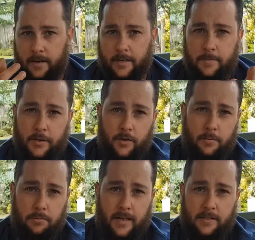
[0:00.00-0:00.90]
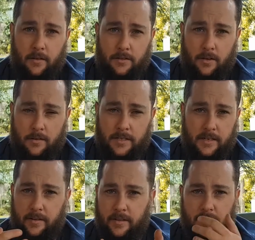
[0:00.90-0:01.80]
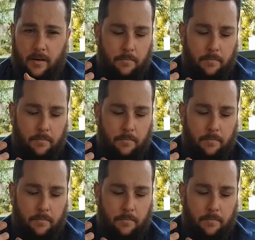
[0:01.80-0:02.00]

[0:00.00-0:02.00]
Just make sure the plant's not toxic and there's no